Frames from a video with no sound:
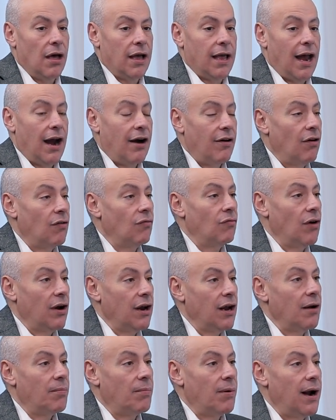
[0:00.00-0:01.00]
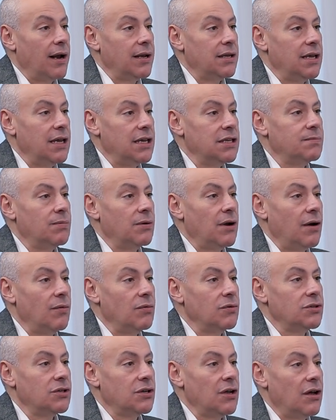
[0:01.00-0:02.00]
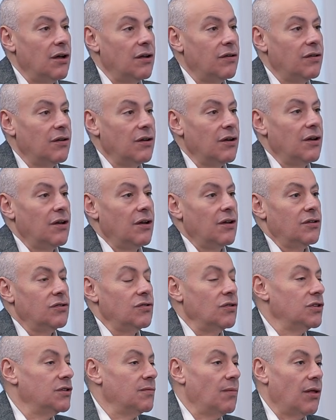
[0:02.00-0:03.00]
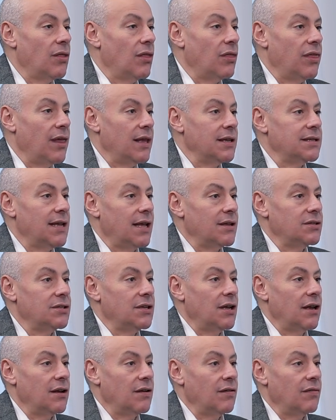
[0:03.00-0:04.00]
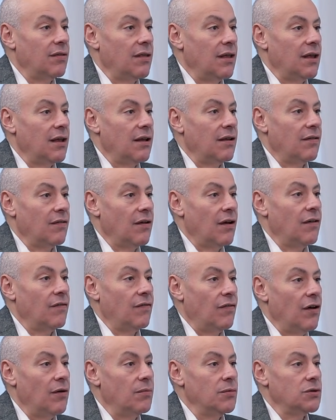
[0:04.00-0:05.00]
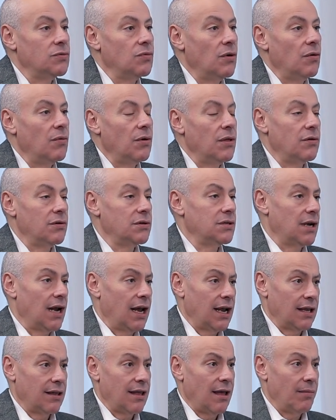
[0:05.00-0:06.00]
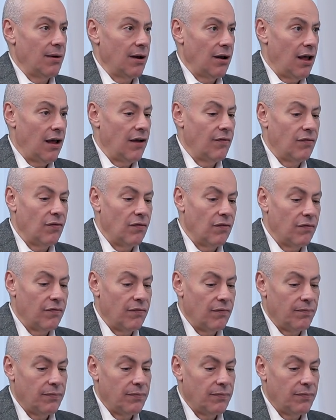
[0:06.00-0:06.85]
carry on running a practice, but I will start doing some other things outside of the firm as well, whether it's an academic life or